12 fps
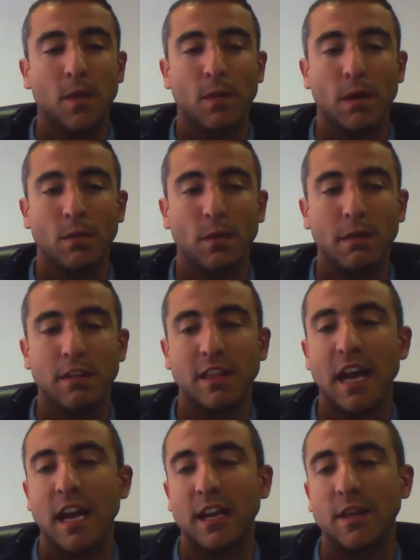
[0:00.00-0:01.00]
we'll
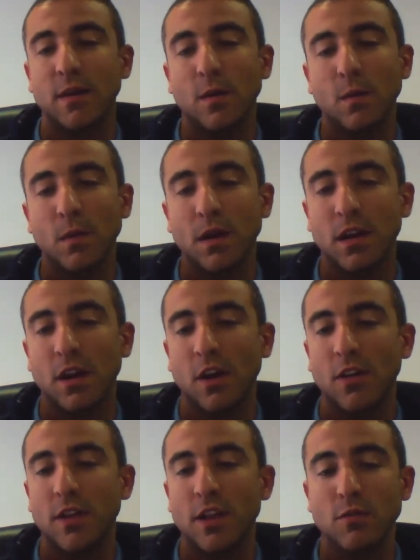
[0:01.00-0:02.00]
start
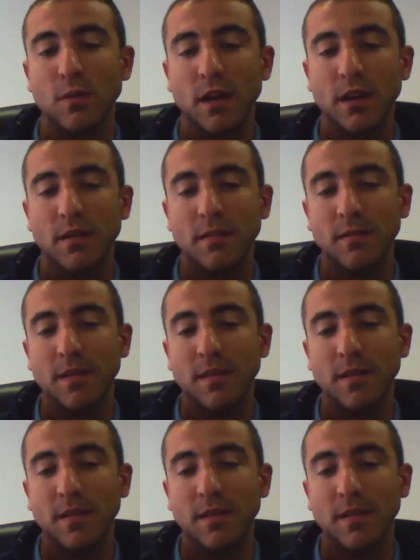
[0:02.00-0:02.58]
working on this one.